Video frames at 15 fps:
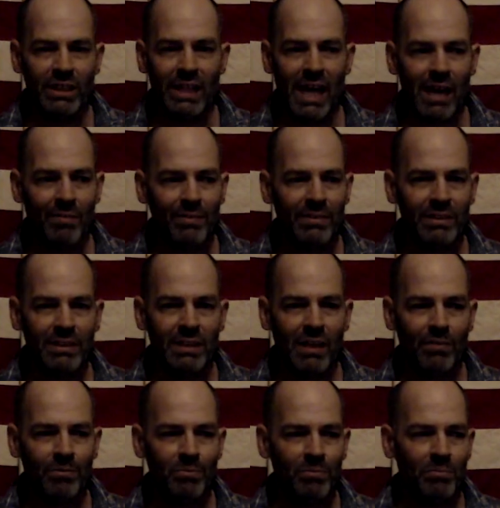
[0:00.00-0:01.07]
have
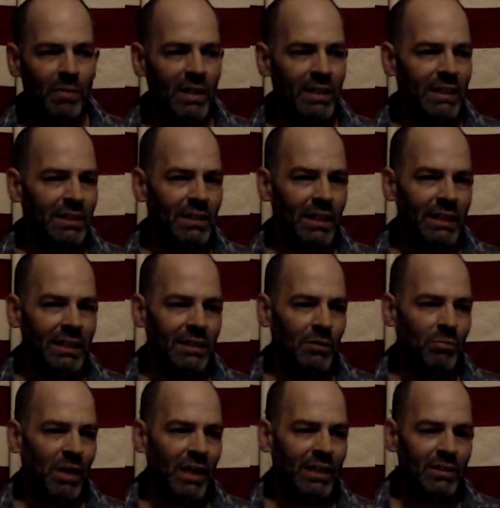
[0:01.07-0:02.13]
enough money, like in the
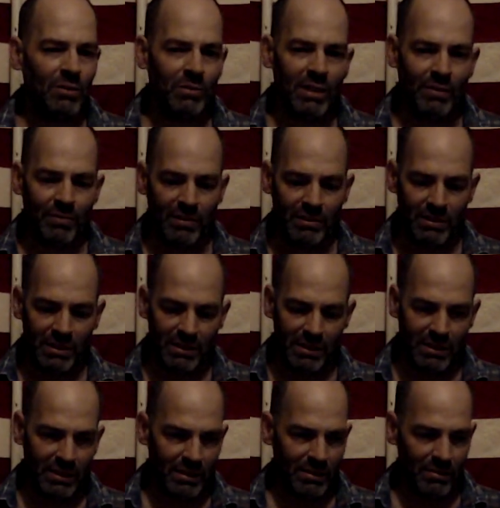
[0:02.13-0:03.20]
bank or whatever,
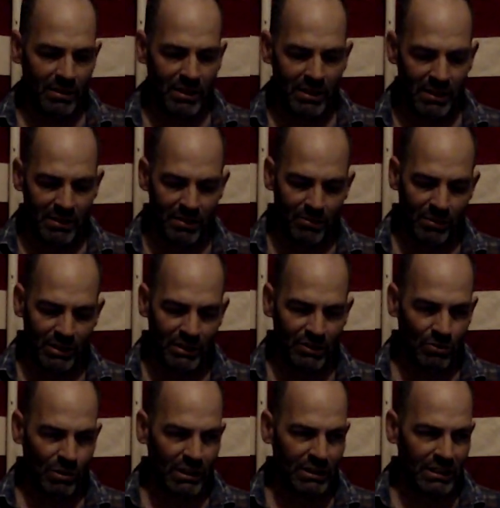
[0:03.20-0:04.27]
and
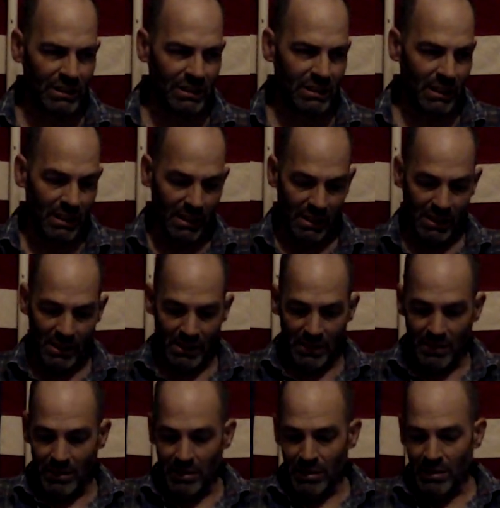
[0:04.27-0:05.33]
resources
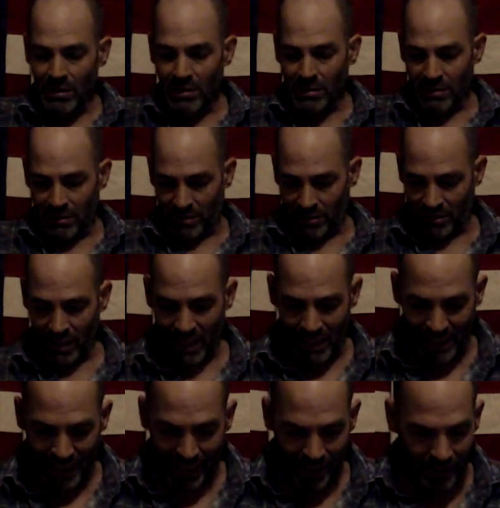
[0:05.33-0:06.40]
to take
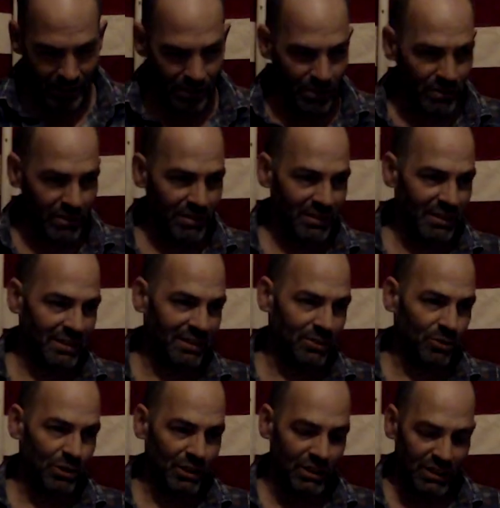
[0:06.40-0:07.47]
care of you, you
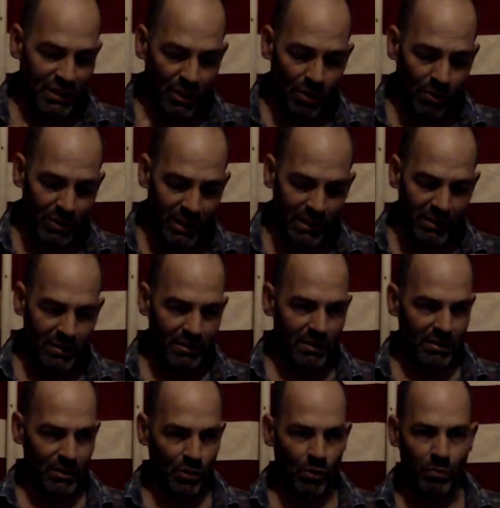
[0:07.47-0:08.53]
could still get
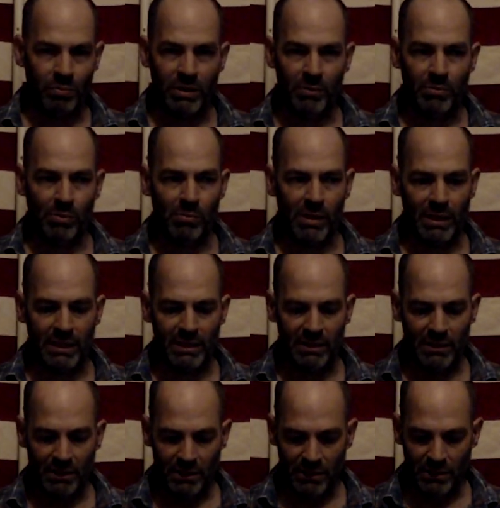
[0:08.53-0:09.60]
the old people money.
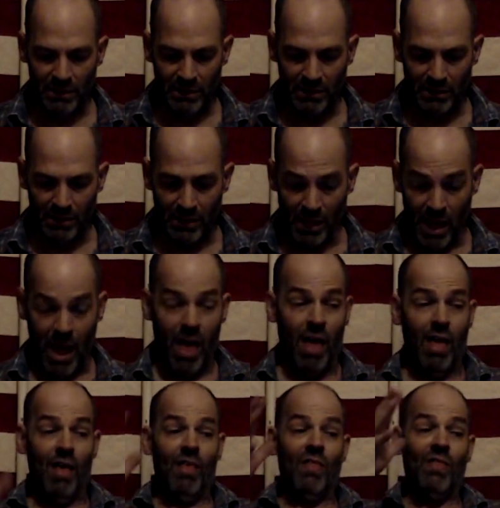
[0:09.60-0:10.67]

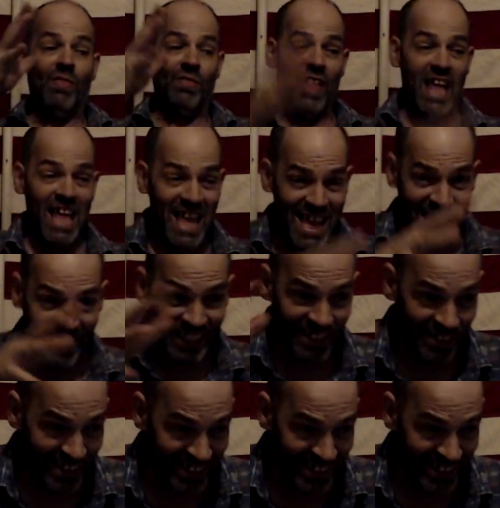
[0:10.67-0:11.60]
Then,